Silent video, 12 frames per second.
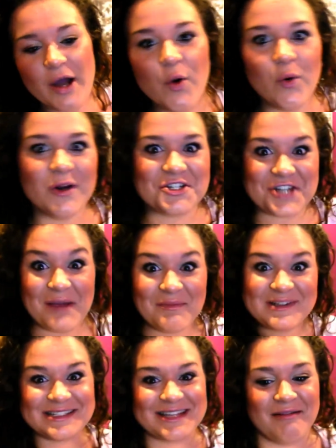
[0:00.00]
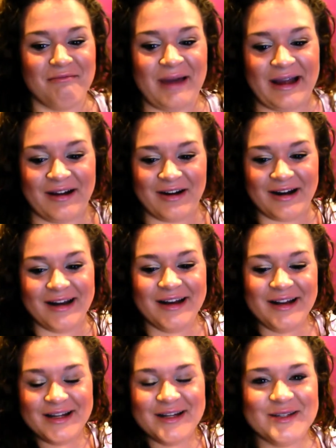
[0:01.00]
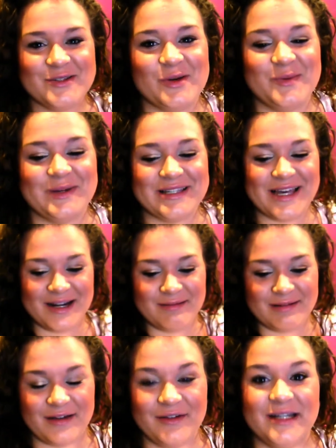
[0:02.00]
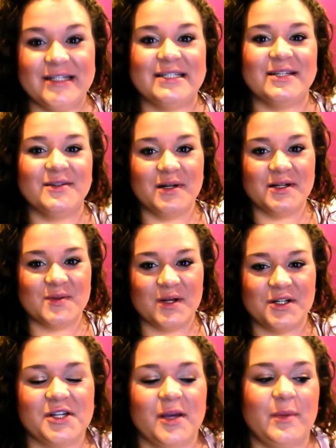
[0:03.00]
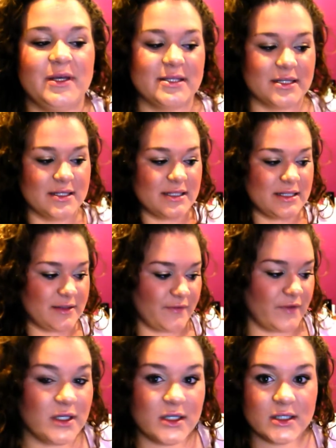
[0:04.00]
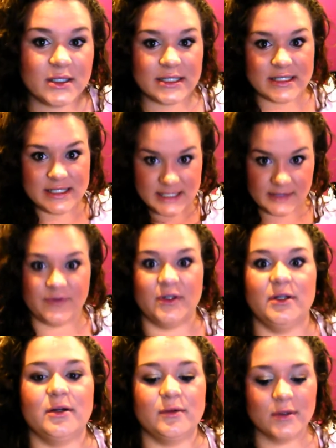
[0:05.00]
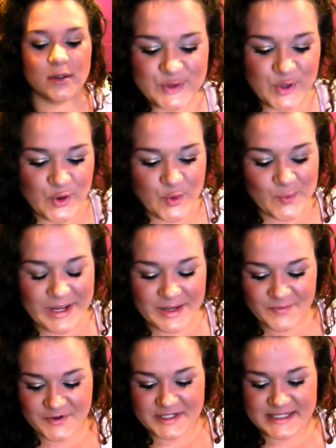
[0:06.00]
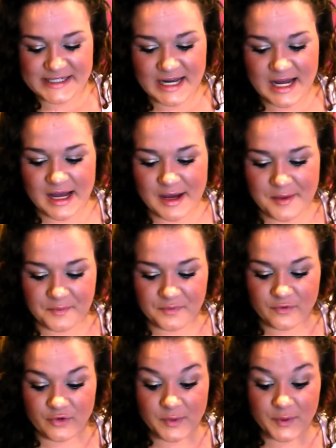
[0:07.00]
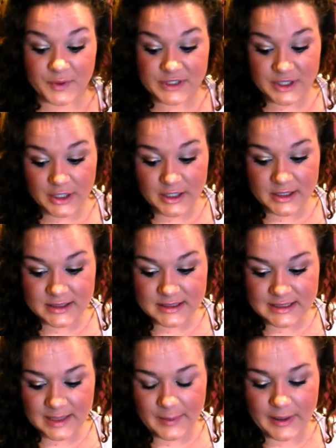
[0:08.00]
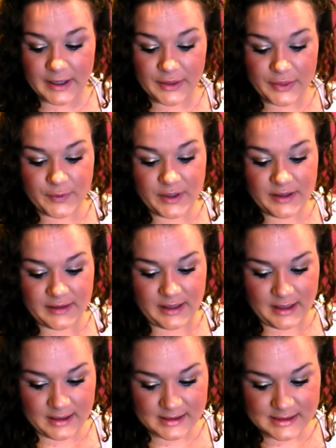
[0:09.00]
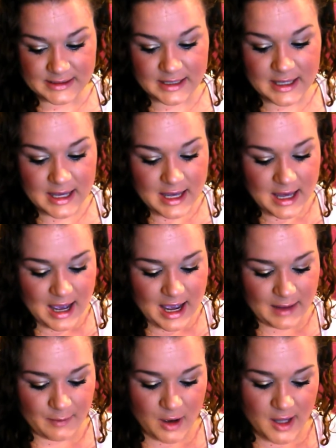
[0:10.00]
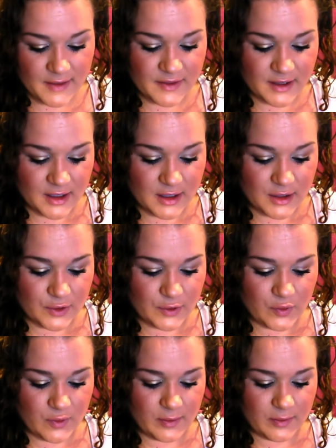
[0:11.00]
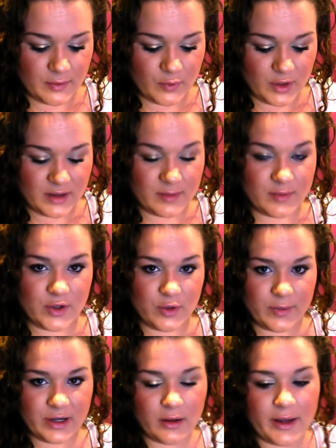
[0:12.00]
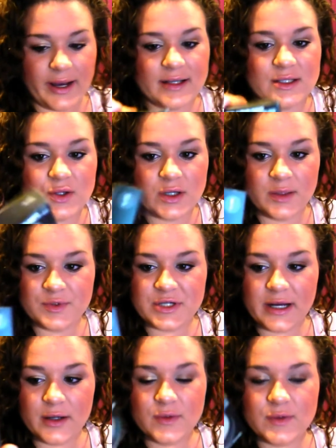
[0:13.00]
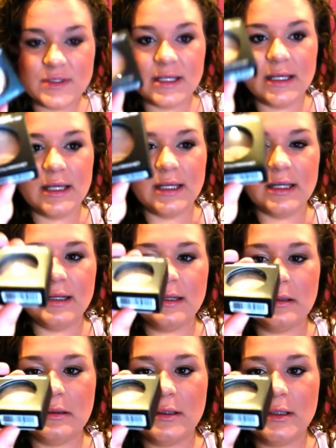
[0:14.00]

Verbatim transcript: Oh, and Shameless is coming back on. So I'm excited about that one. Does anyone else watch Shameless? Because I definitely, definitely do. So makeup first. Um, from the returns, I bought three things. I bought the new one of the new Metal X cream shadows in